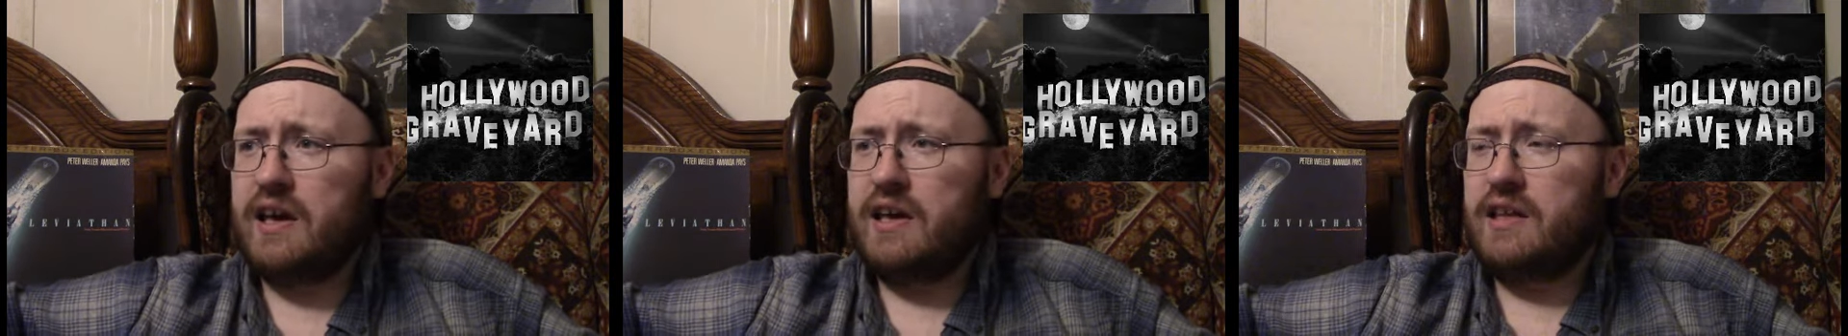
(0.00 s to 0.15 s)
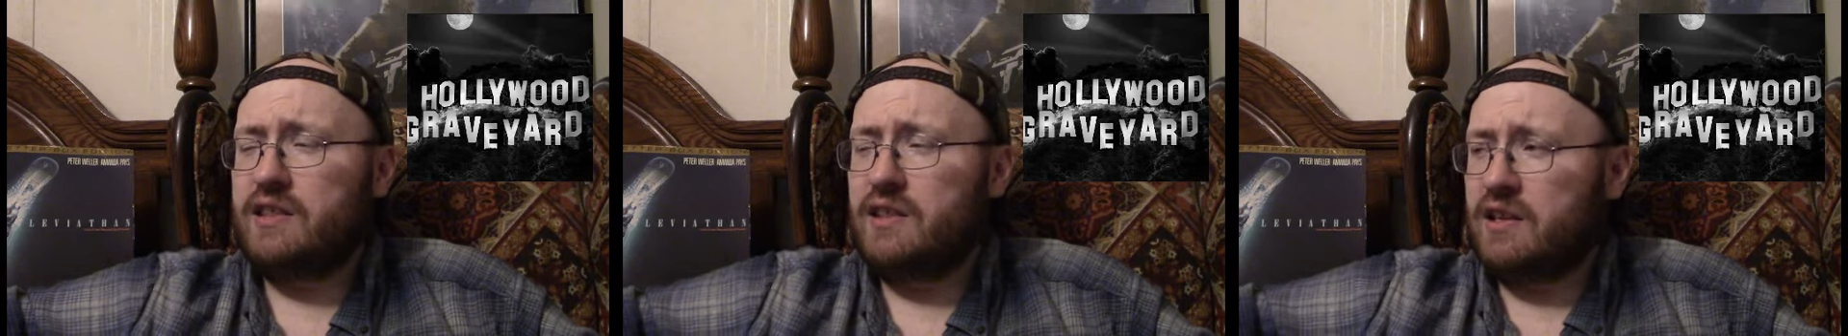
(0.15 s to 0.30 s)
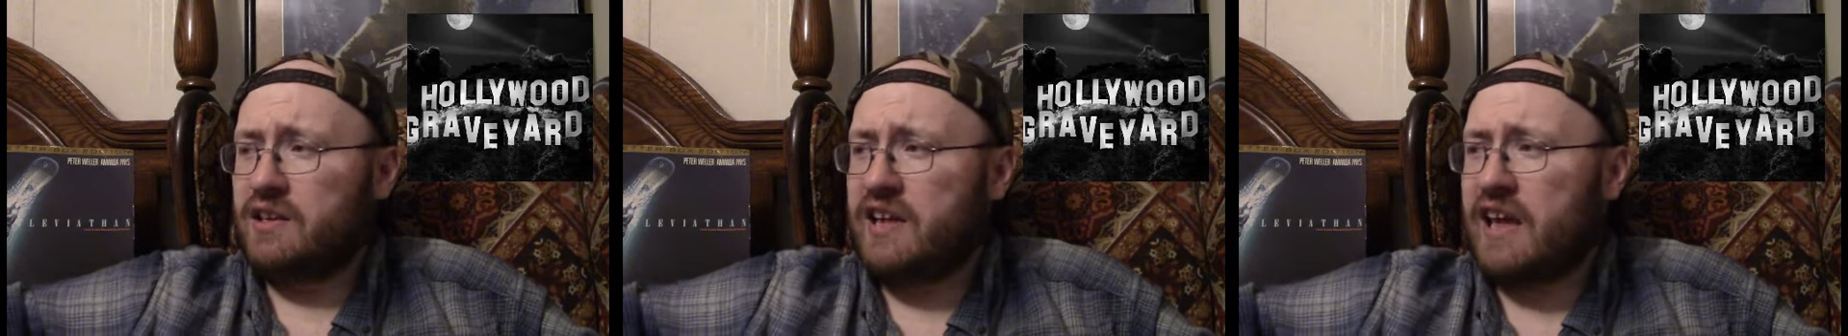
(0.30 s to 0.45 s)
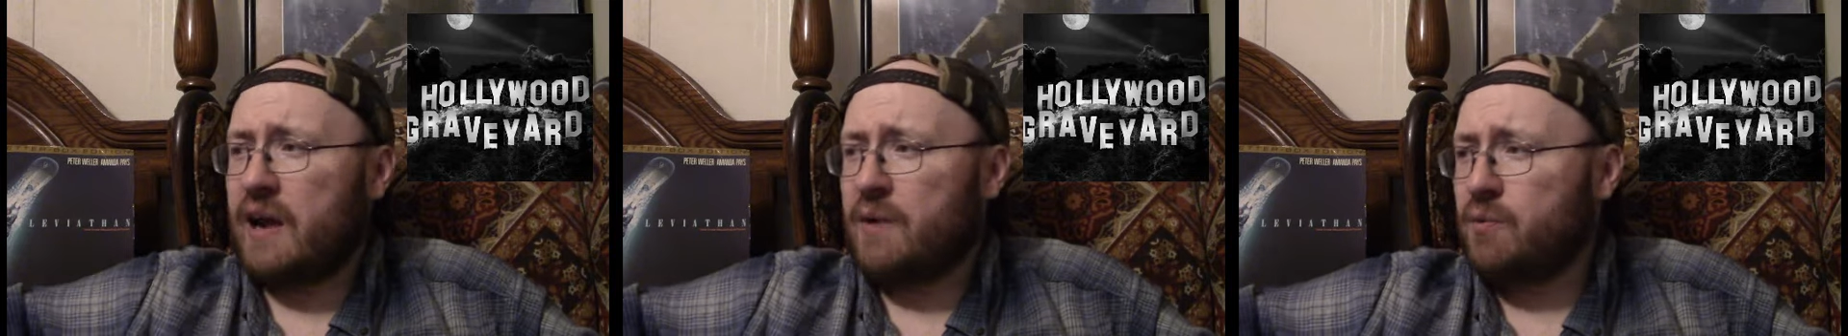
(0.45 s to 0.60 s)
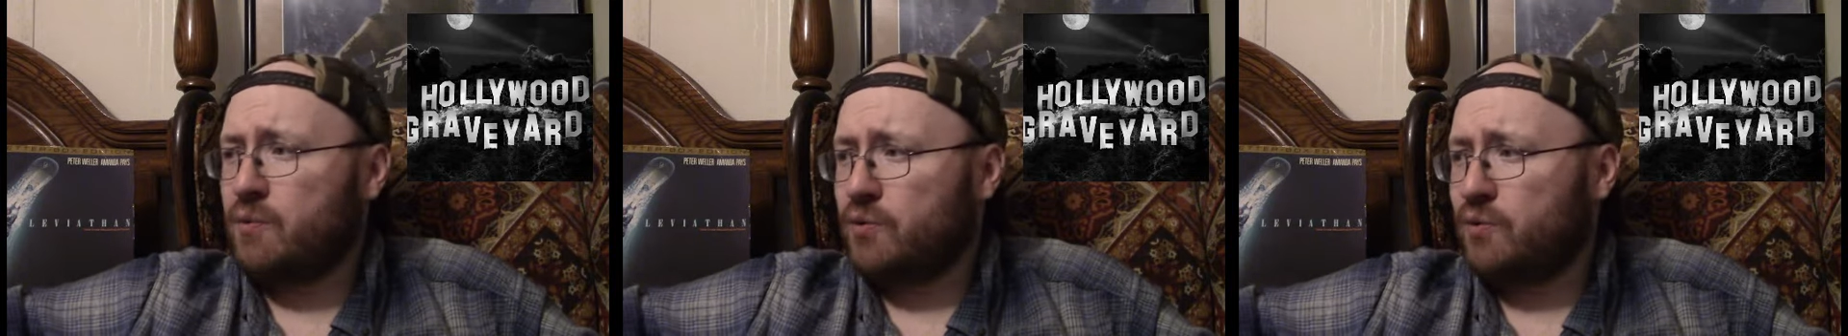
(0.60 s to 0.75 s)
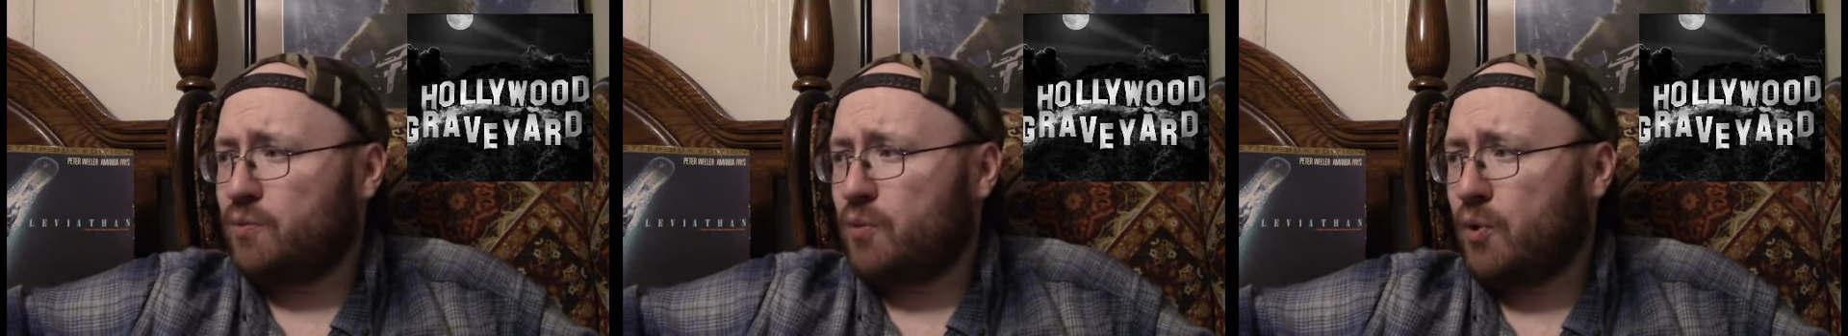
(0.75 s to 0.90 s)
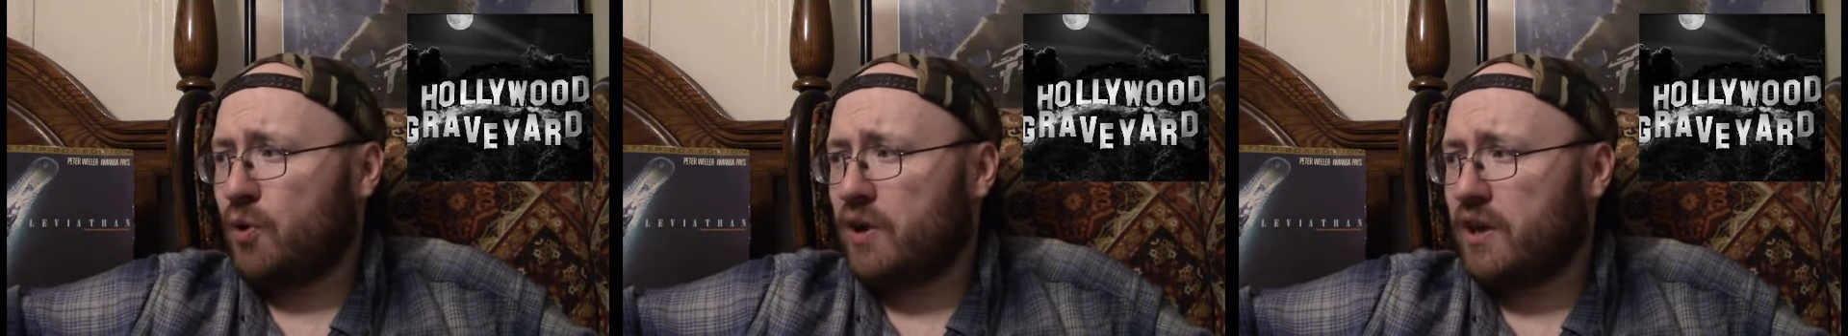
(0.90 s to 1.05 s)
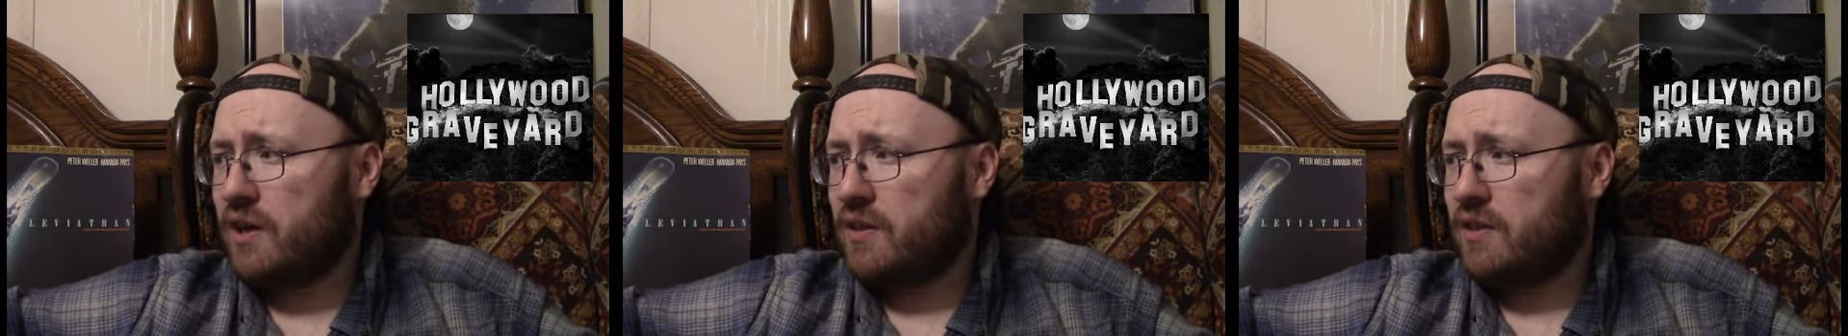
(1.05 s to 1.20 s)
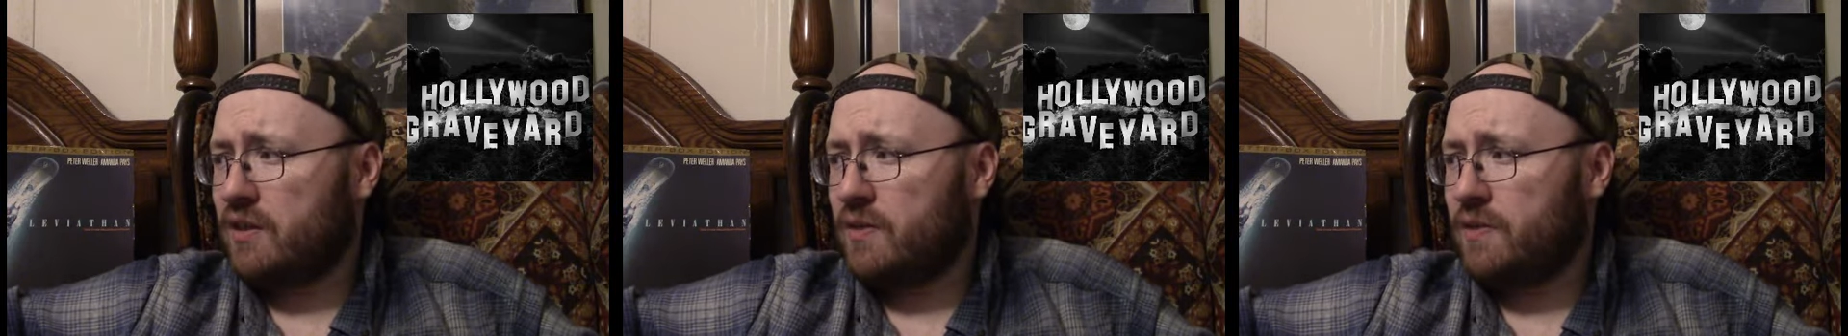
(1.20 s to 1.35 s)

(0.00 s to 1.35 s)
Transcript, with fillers: the camera was pointing at the